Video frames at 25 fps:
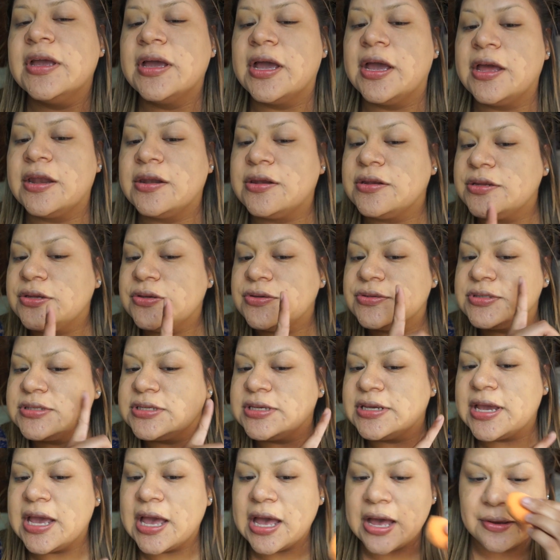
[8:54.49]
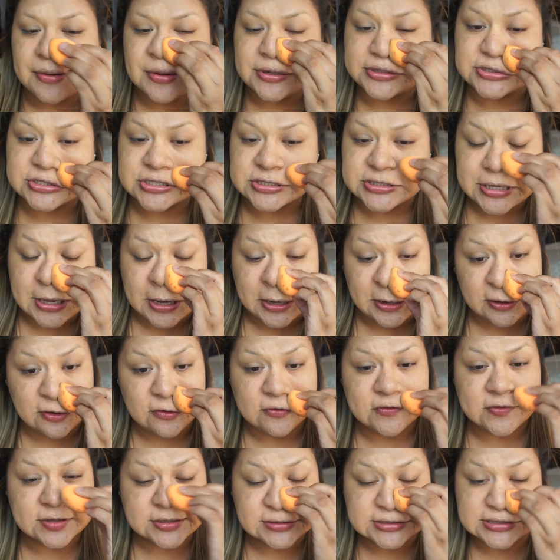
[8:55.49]
and you see how it just
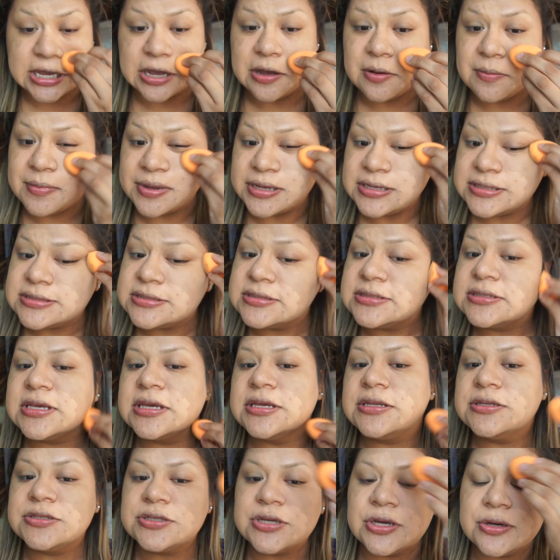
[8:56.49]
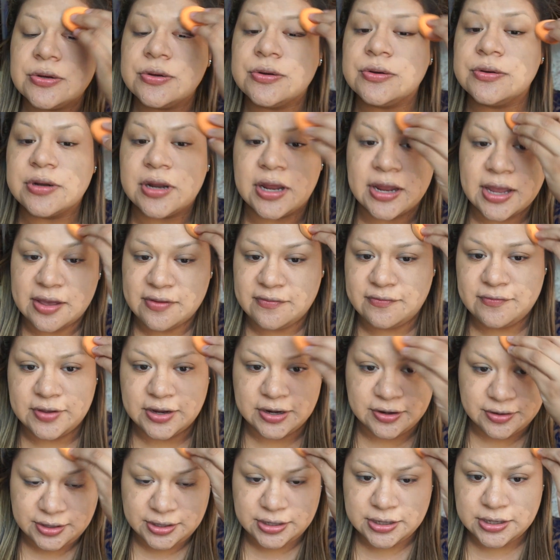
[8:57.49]
evens out my skin tone. I have
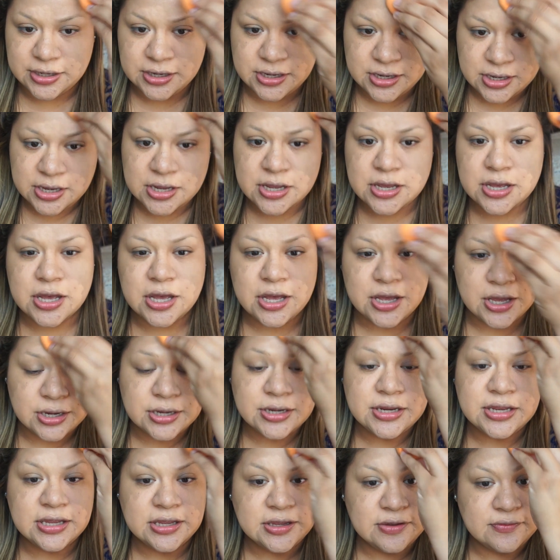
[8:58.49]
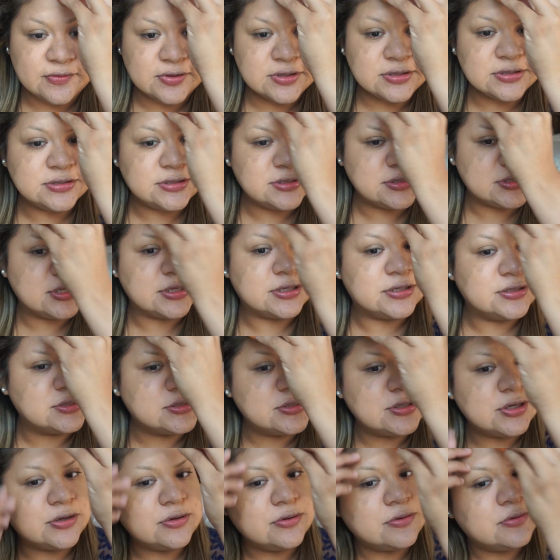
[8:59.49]
very uneven skin
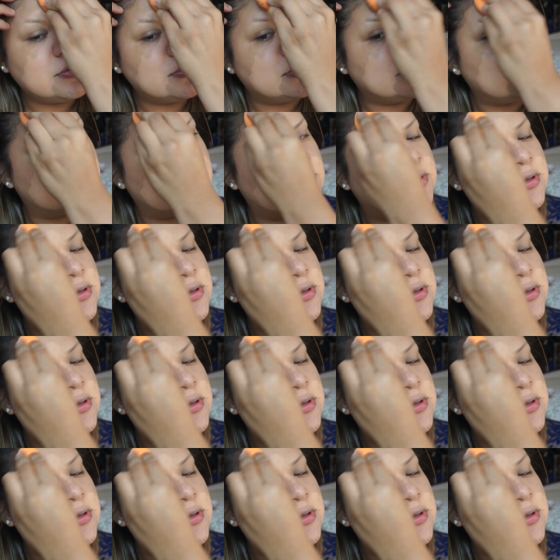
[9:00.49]
tone,